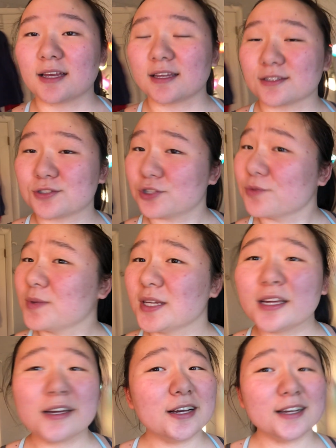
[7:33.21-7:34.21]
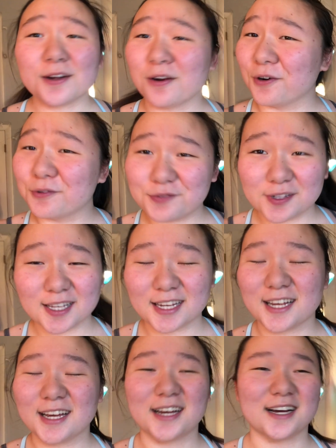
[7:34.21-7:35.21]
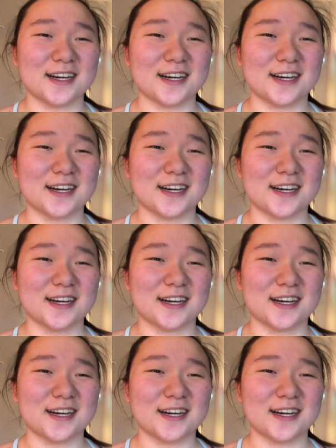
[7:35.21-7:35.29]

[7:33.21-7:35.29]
it should be good, hopefully.